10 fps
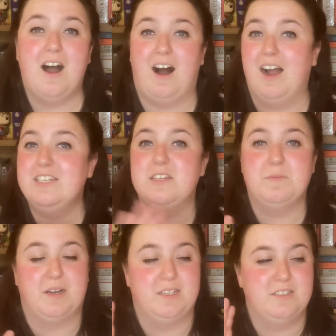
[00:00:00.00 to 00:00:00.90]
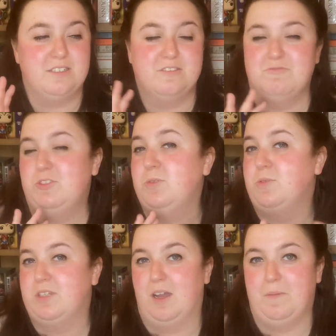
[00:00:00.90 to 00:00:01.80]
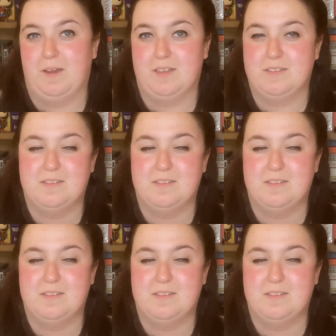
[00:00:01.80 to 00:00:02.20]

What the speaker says: I don't mind dual timelines.